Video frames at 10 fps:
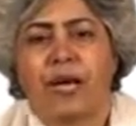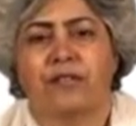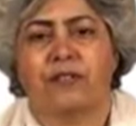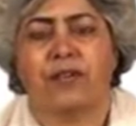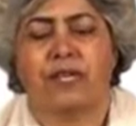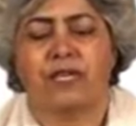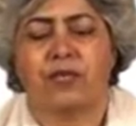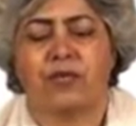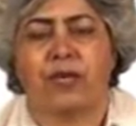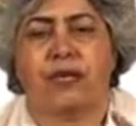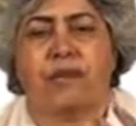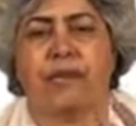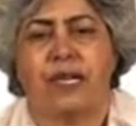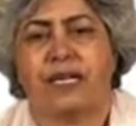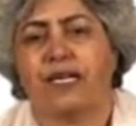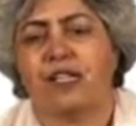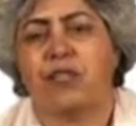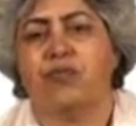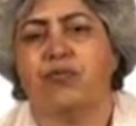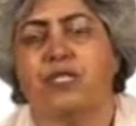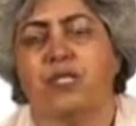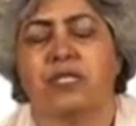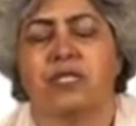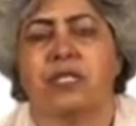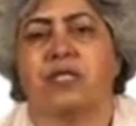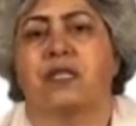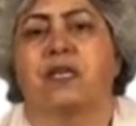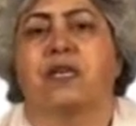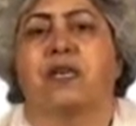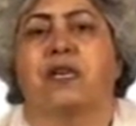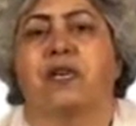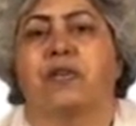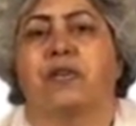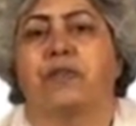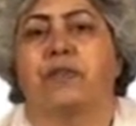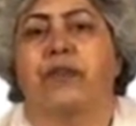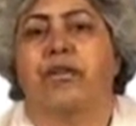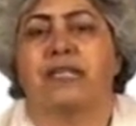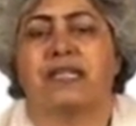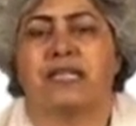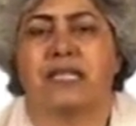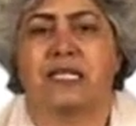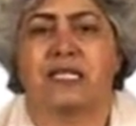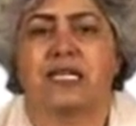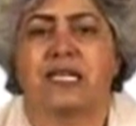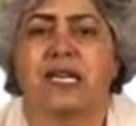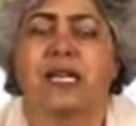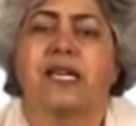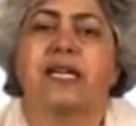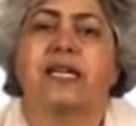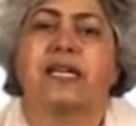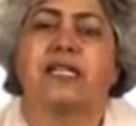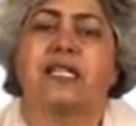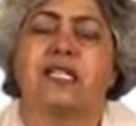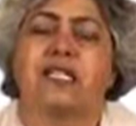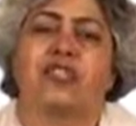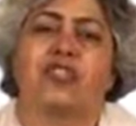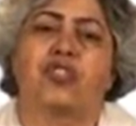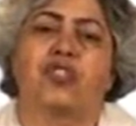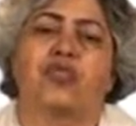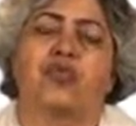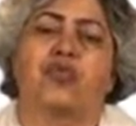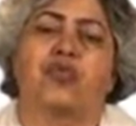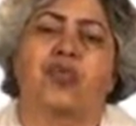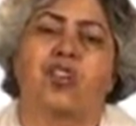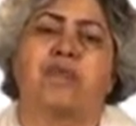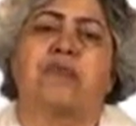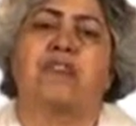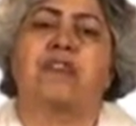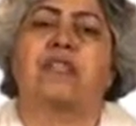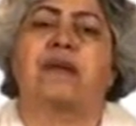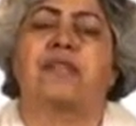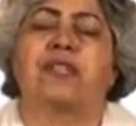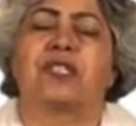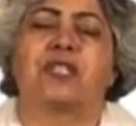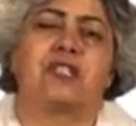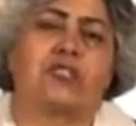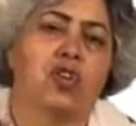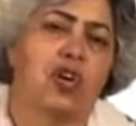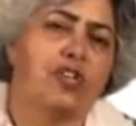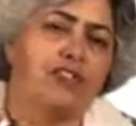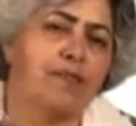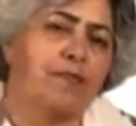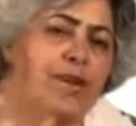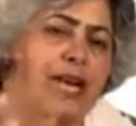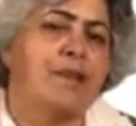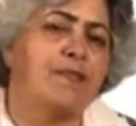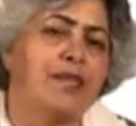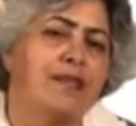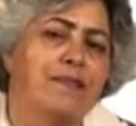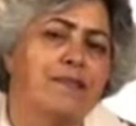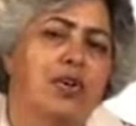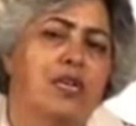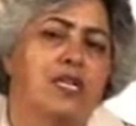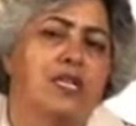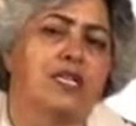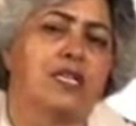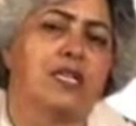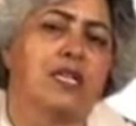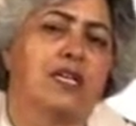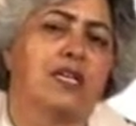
Otherwise, when Bacon uses parentheses, it is to talk about something that is not of primary importance,